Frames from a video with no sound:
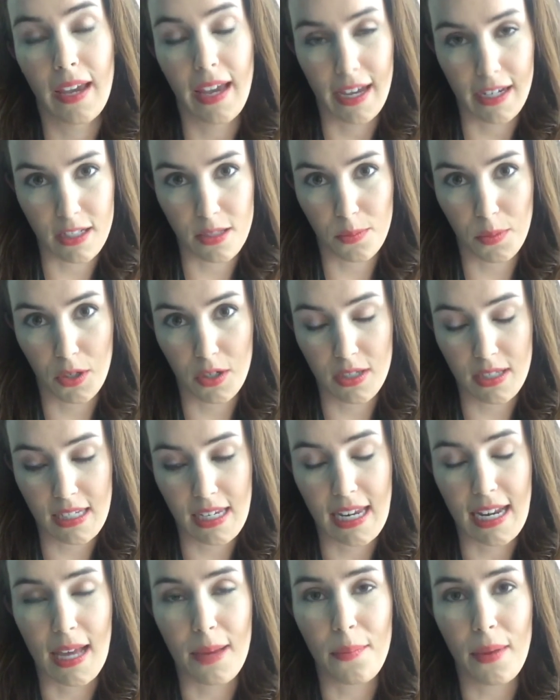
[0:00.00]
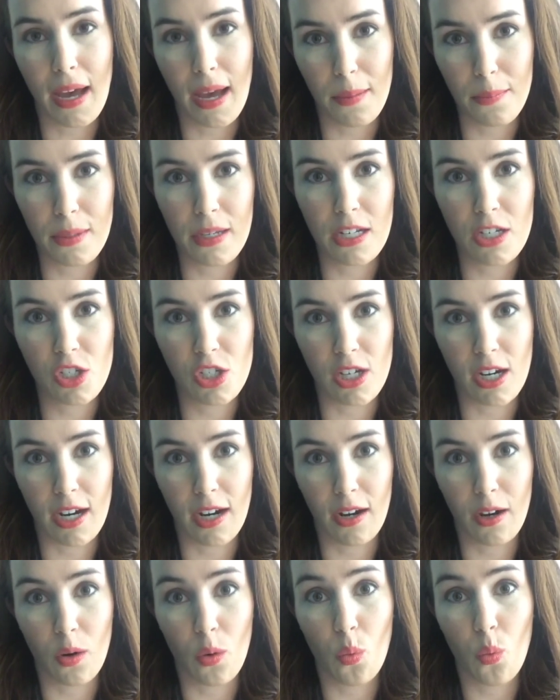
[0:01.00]
expert, and I'm happy to
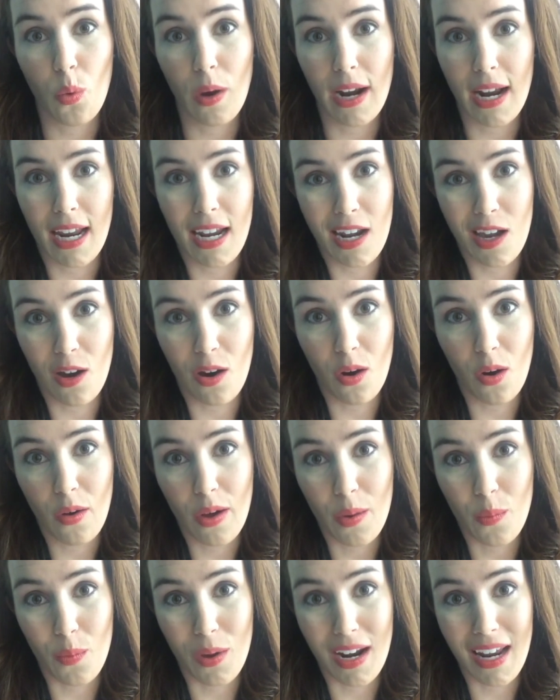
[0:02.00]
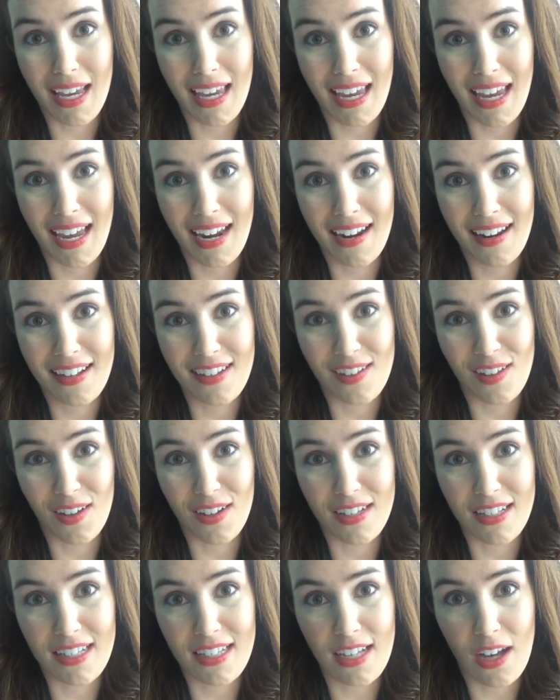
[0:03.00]
share what I know and what I can, as long
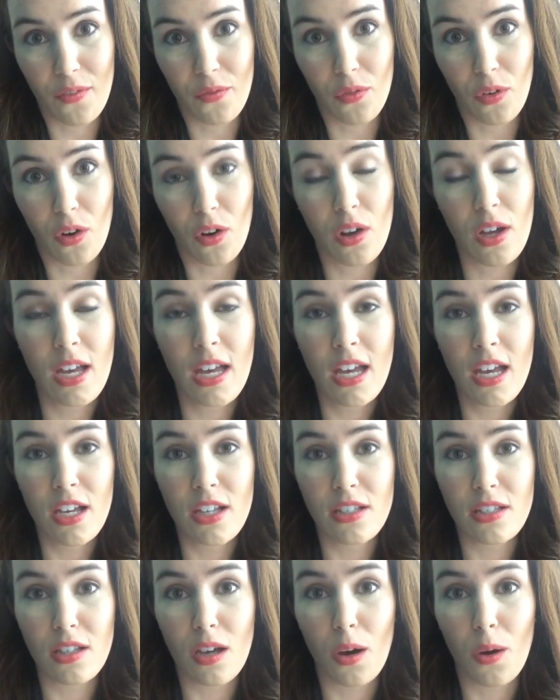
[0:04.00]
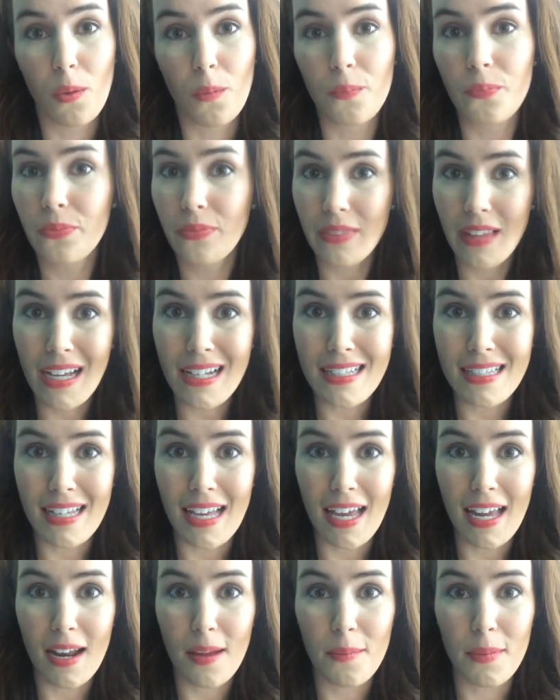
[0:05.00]
as it's helpful. So that
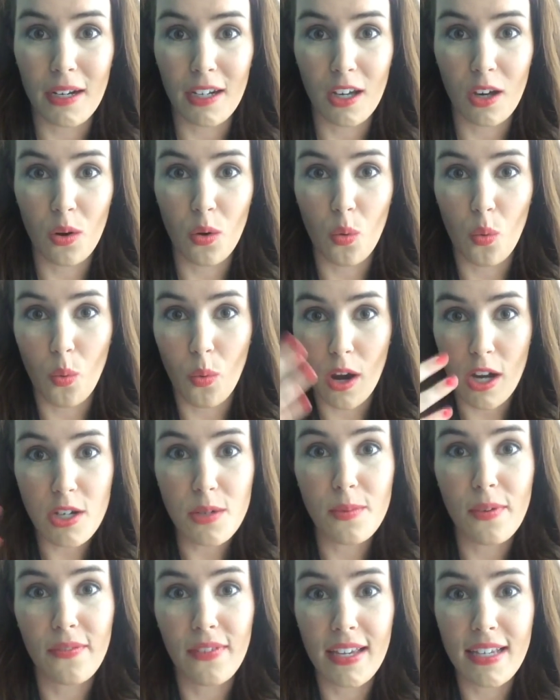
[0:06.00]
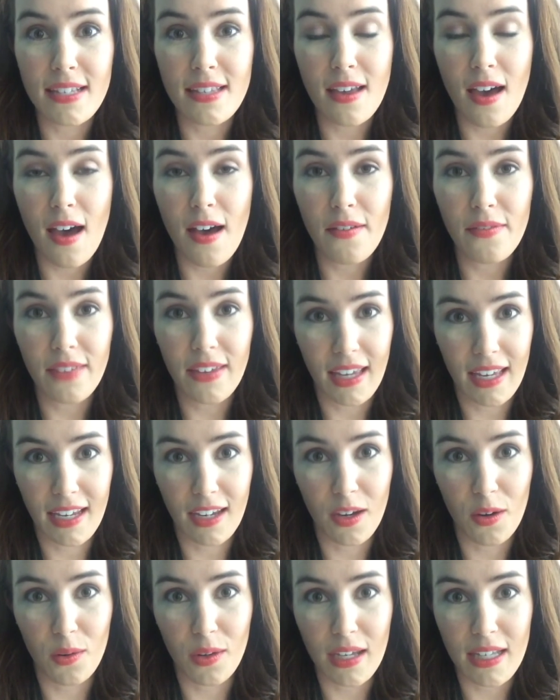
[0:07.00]
said, I'm going to go wash my face off and
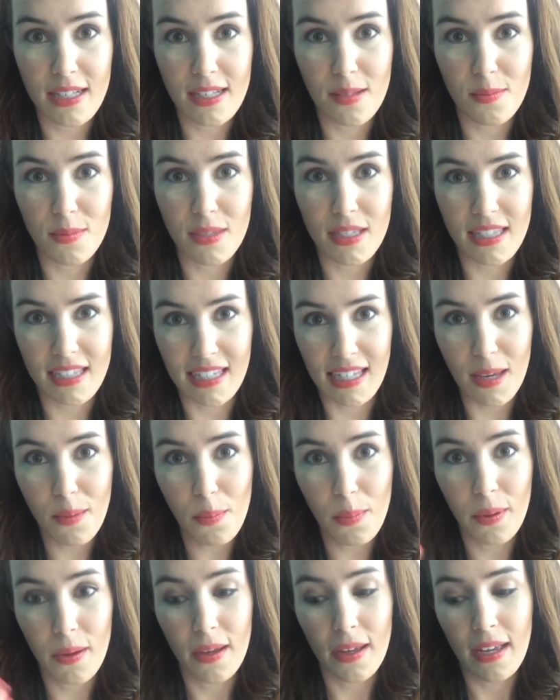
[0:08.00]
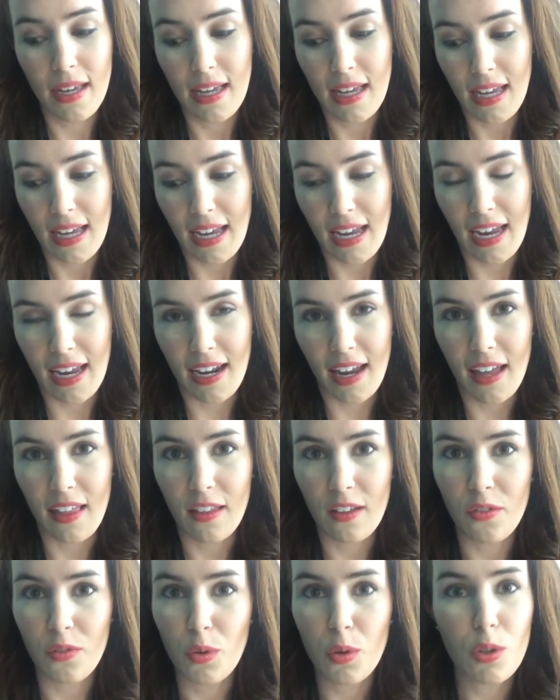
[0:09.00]
go get some sleep, and I
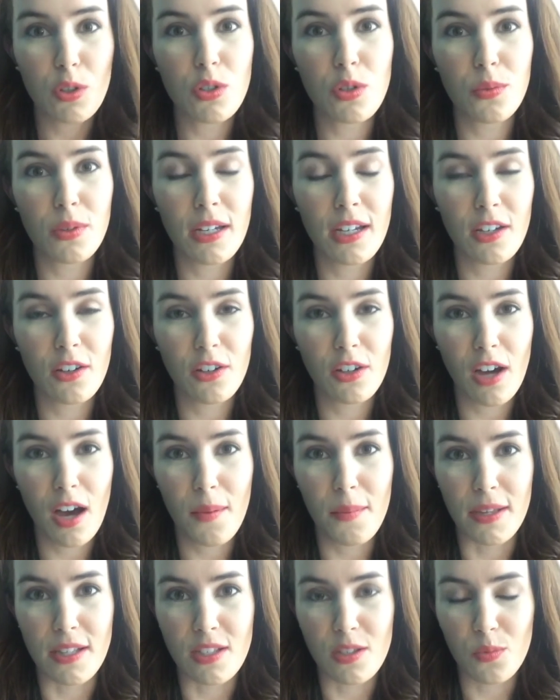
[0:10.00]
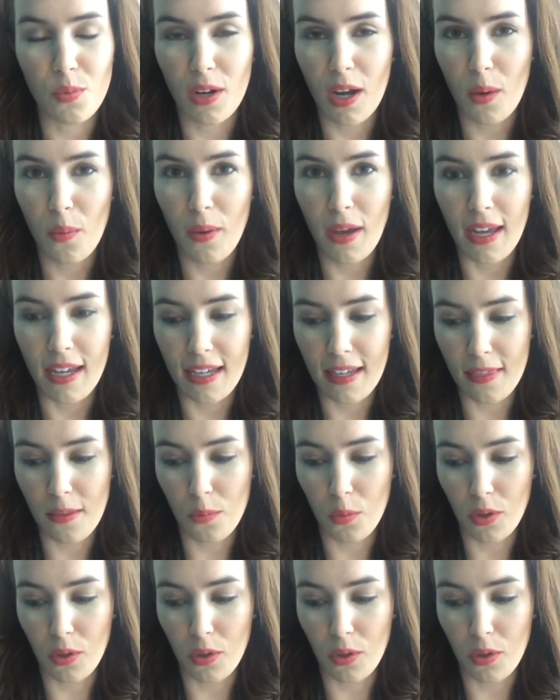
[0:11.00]
look forward to reading your comments when I wake in the